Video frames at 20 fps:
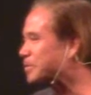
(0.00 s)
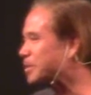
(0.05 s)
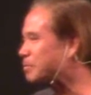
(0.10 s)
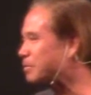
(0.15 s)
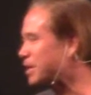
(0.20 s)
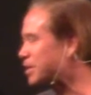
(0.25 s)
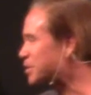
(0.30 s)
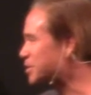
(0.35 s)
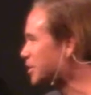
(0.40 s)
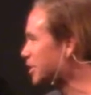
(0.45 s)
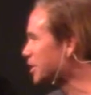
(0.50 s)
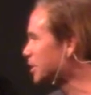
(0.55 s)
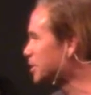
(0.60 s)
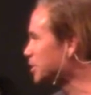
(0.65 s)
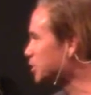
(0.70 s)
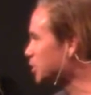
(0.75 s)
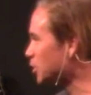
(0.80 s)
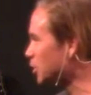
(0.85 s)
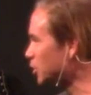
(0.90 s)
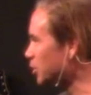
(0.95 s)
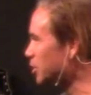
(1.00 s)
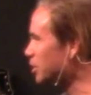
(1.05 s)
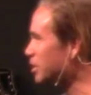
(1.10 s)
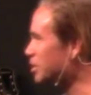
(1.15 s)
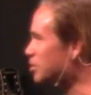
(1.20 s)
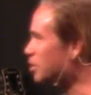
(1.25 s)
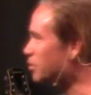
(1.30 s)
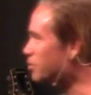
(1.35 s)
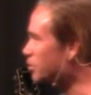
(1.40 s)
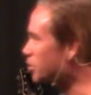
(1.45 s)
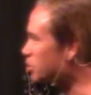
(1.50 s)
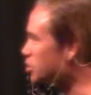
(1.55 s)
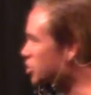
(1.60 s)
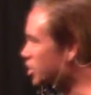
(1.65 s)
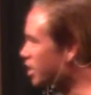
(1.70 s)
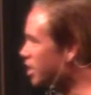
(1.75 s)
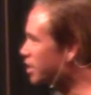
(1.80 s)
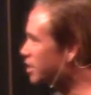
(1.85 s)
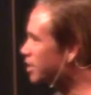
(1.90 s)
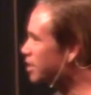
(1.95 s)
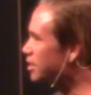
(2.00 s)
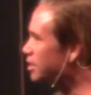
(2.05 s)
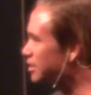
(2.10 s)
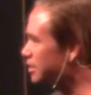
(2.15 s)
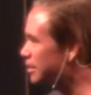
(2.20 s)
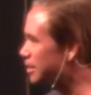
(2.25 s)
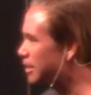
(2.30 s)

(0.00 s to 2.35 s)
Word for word: my son currently is over in China